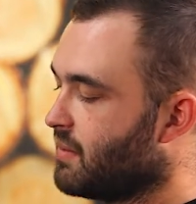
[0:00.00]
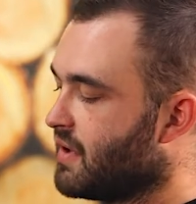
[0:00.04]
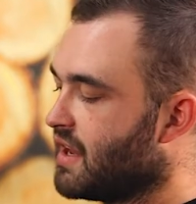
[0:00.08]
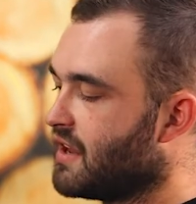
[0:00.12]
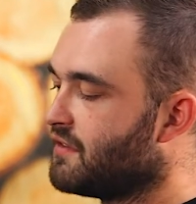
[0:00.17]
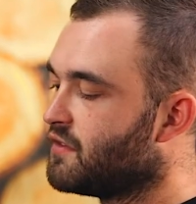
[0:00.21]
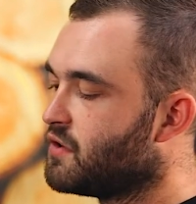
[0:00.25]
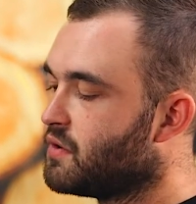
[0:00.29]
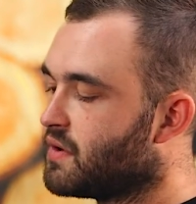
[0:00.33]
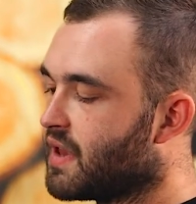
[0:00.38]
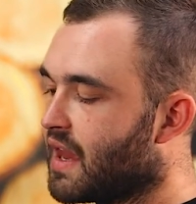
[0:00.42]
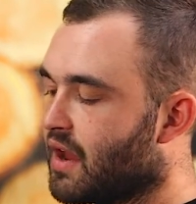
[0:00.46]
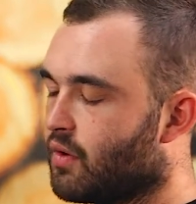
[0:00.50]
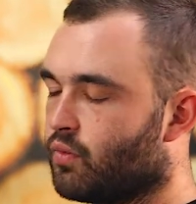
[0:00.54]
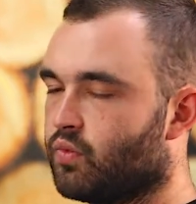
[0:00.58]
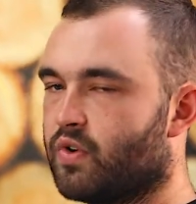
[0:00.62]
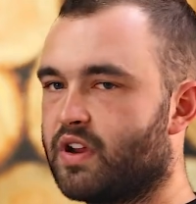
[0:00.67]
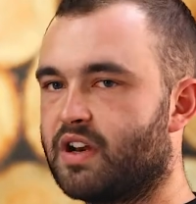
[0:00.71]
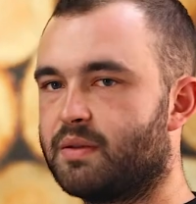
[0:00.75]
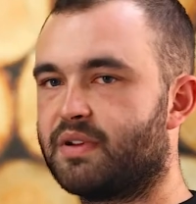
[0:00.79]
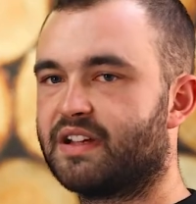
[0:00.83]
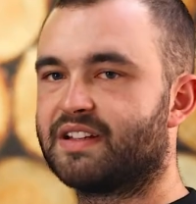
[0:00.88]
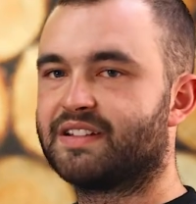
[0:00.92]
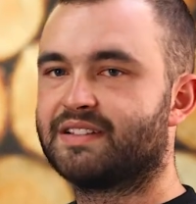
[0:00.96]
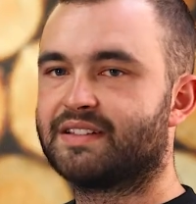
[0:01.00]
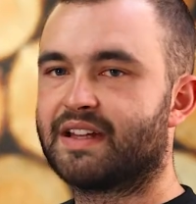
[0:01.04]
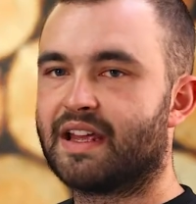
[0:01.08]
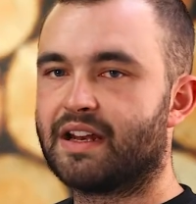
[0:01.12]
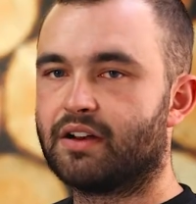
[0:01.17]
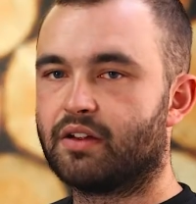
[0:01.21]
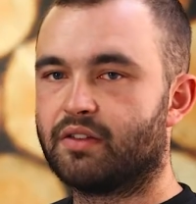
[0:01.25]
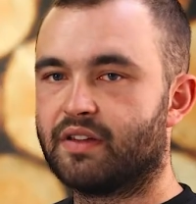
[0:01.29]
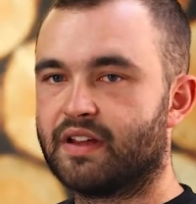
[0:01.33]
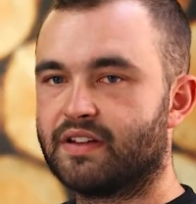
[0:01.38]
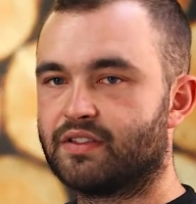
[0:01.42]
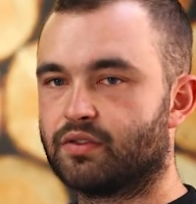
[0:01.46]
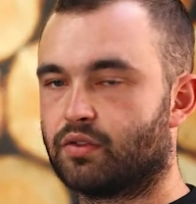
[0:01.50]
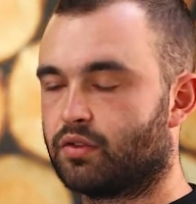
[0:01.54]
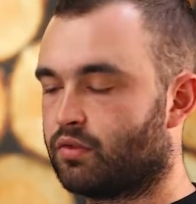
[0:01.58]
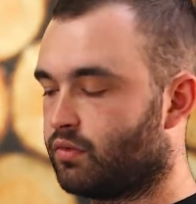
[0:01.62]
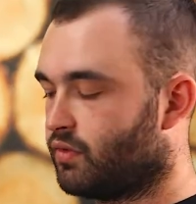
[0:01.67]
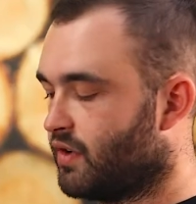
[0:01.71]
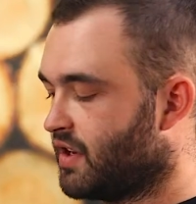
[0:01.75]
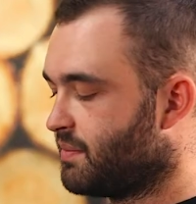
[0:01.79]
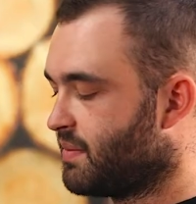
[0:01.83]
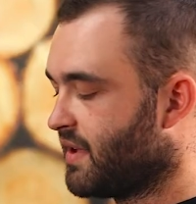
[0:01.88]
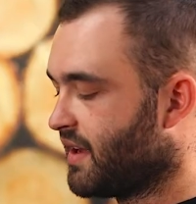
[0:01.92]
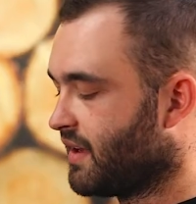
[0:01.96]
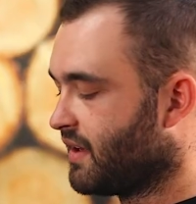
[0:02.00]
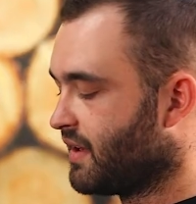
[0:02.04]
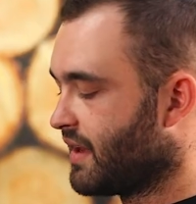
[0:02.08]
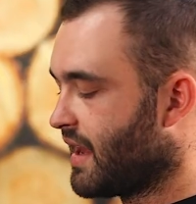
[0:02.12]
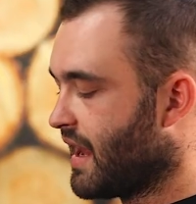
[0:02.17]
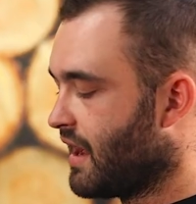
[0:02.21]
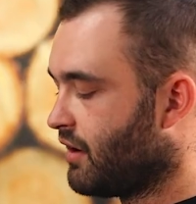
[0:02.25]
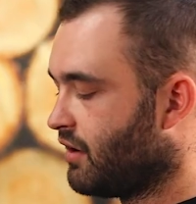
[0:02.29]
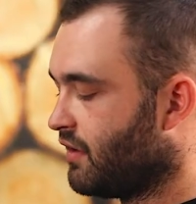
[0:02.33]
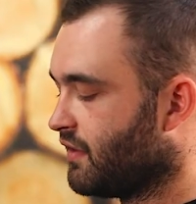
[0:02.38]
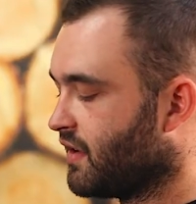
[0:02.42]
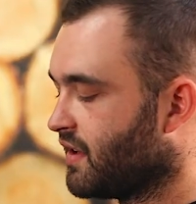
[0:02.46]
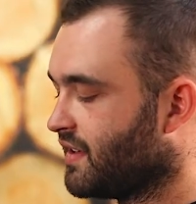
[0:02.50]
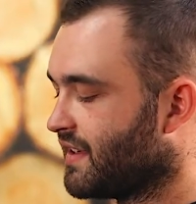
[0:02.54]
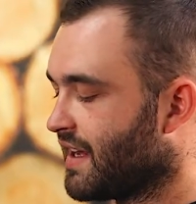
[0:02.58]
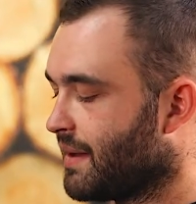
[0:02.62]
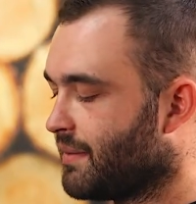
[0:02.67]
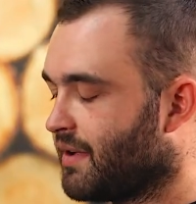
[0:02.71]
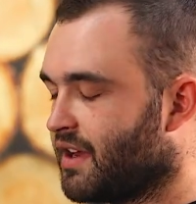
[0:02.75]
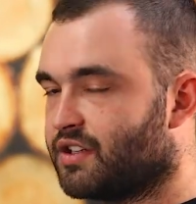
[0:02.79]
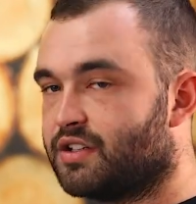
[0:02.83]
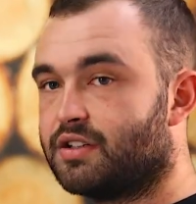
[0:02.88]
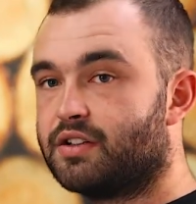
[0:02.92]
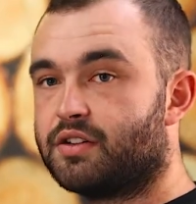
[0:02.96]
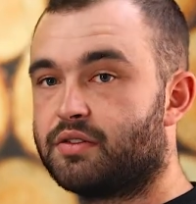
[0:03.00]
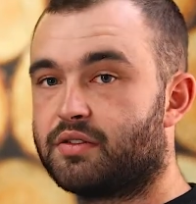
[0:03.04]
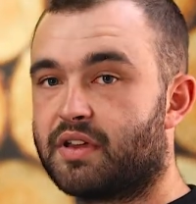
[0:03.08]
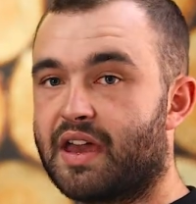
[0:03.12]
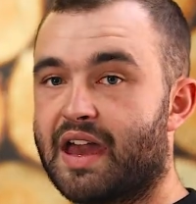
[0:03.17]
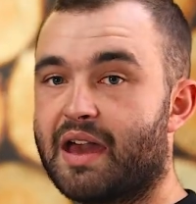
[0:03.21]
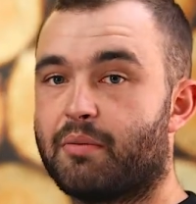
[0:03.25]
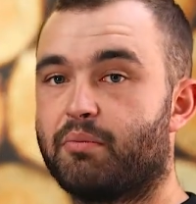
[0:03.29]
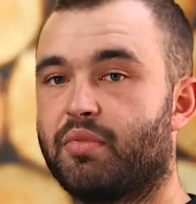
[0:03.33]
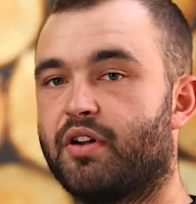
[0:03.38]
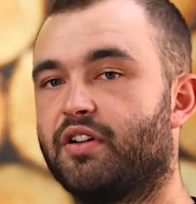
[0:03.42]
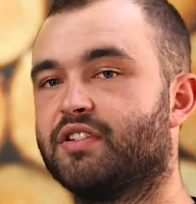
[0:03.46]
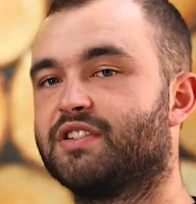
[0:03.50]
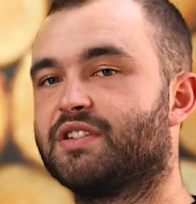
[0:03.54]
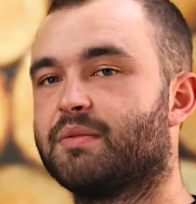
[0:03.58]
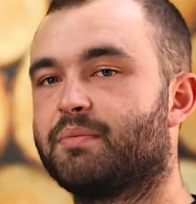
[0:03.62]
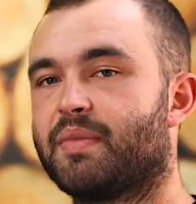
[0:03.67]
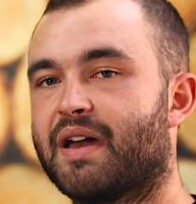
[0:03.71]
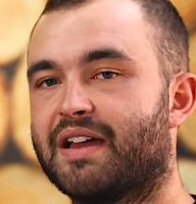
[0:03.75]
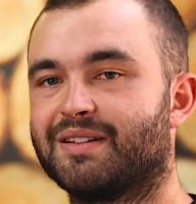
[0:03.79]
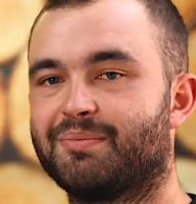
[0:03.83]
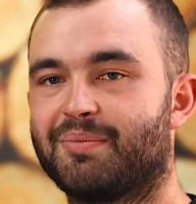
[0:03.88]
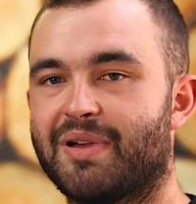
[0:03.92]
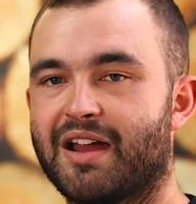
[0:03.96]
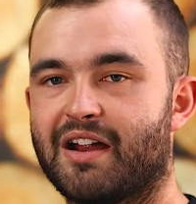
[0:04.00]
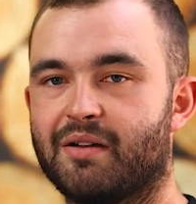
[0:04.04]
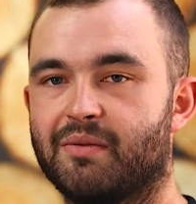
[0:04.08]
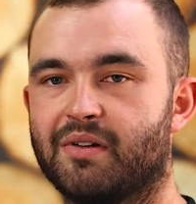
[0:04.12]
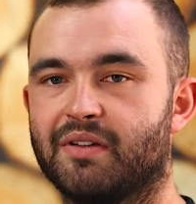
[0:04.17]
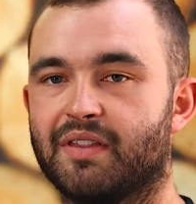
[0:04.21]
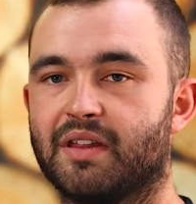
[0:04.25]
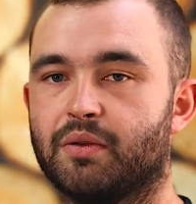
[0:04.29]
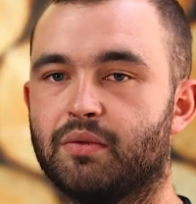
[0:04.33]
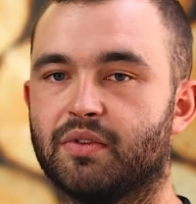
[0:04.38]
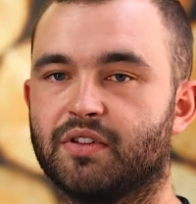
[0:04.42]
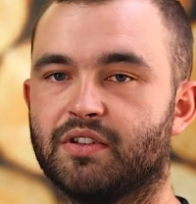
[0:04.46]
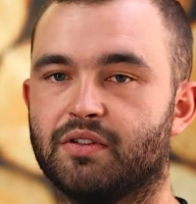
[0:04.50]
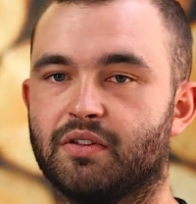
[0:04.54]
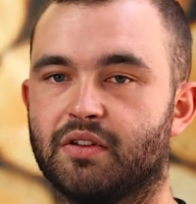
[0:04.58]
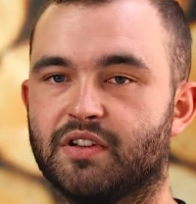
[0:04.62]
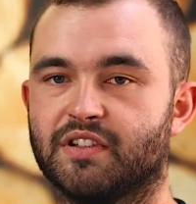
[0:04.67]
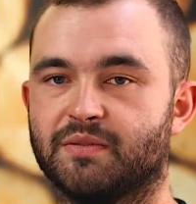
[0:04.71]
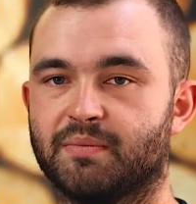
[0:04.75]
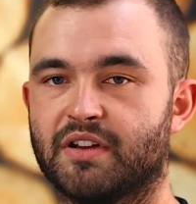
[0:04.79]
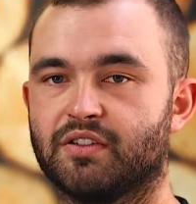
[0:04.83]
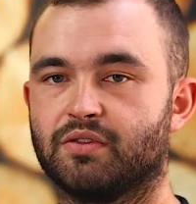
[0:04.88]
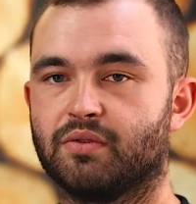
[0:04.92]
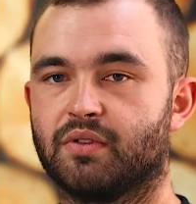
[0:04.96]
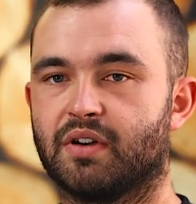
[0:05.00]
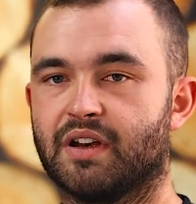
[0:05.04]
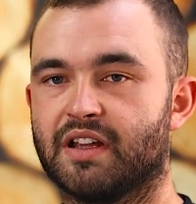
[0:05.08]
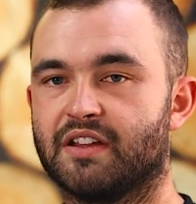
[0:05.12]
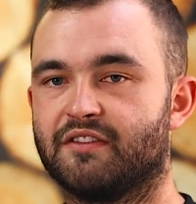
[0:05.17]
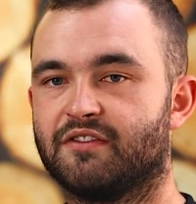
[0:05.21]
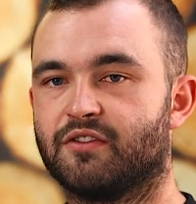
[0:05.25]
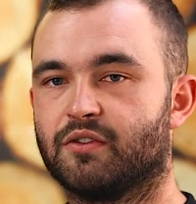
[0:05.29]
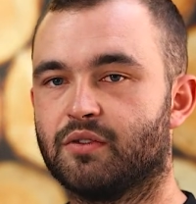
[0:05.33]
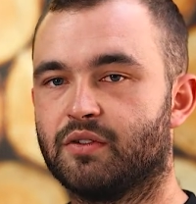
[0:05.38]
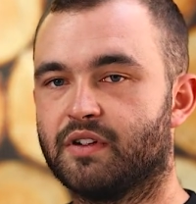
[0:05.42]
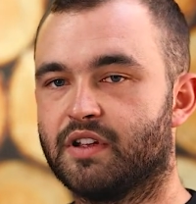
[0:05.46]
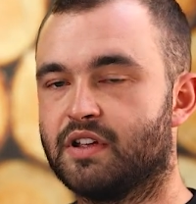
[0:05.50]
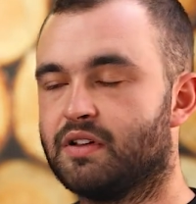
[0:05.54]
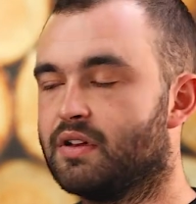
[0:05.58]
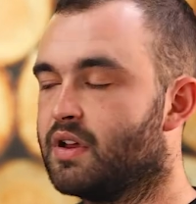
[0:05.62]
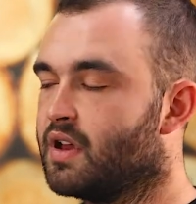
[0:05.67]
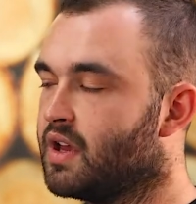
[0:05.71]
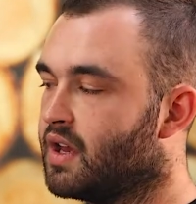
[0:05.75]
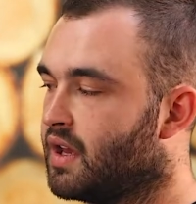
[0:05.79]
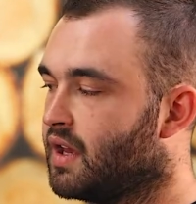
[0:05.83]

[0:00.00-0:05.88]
If you get a really big stain on this or a really big area of contamination, you can post it back to Paramo and they will do a special clean for you.